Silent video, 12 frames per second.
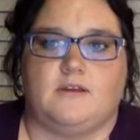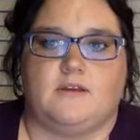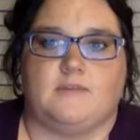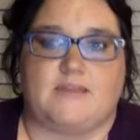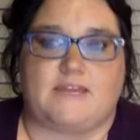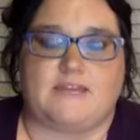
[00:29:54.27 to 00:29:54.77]

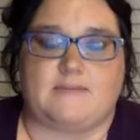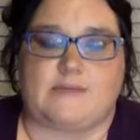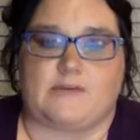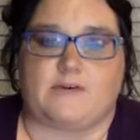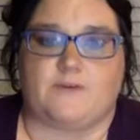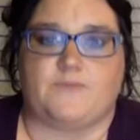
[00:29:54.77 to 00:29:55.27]
my
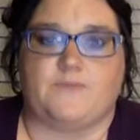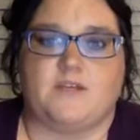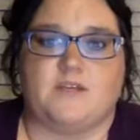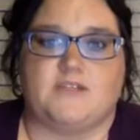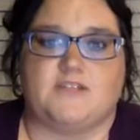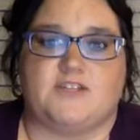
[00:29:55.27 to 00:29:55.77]
email.
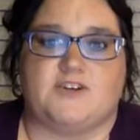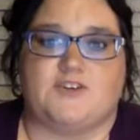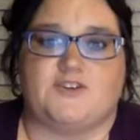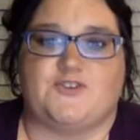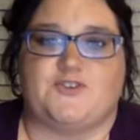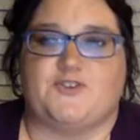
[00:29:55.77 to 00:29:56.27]

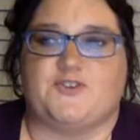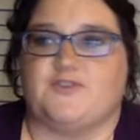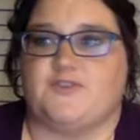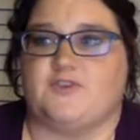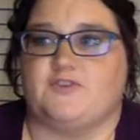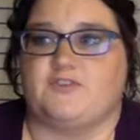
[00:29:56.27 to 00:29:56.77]
So
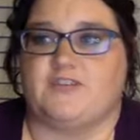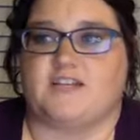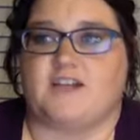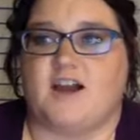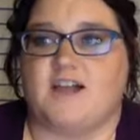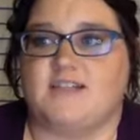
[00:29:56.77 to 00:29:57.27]
feel free to
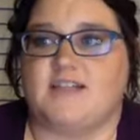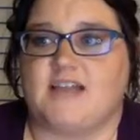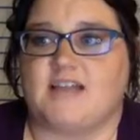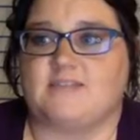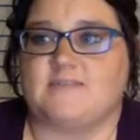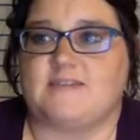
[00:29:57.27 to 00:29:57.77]

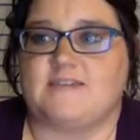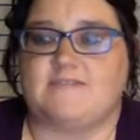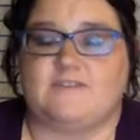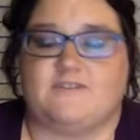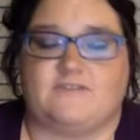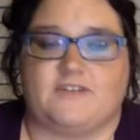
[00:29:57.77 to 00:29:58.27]
contact me.
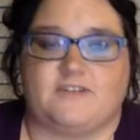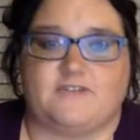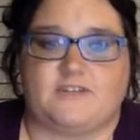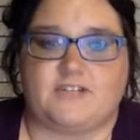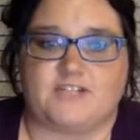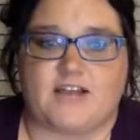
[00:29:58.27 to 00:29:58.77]
Feel free to
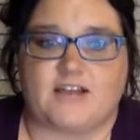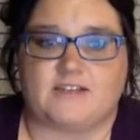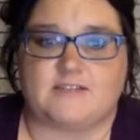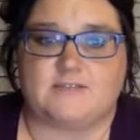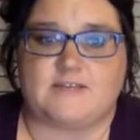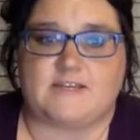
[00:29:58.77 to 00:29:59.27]
reach out
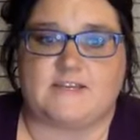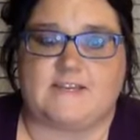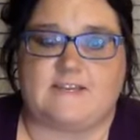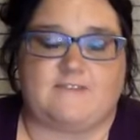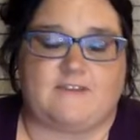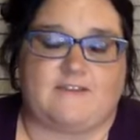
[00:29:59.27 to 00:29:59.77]
to me.
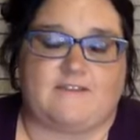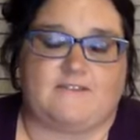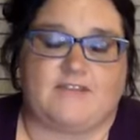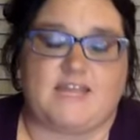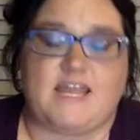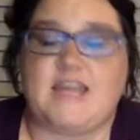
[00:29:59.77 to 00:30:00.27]
If you have
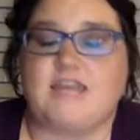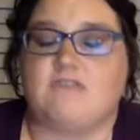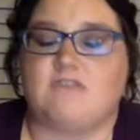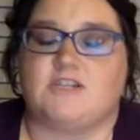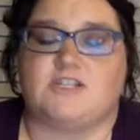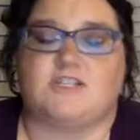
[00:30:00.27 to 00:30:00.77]
any
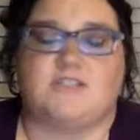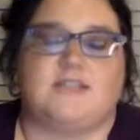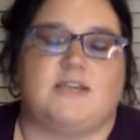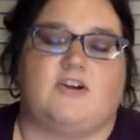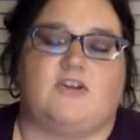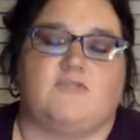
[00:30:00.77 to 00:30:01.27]
questions
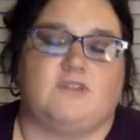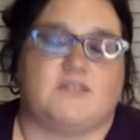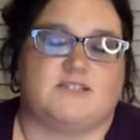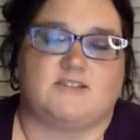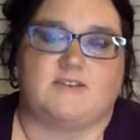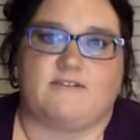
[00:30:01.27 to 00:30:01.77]
at all
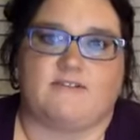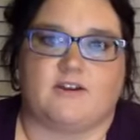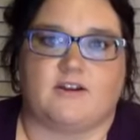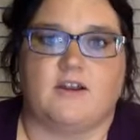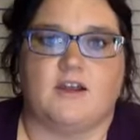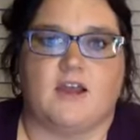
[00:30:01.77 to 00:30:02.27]
whatsoever,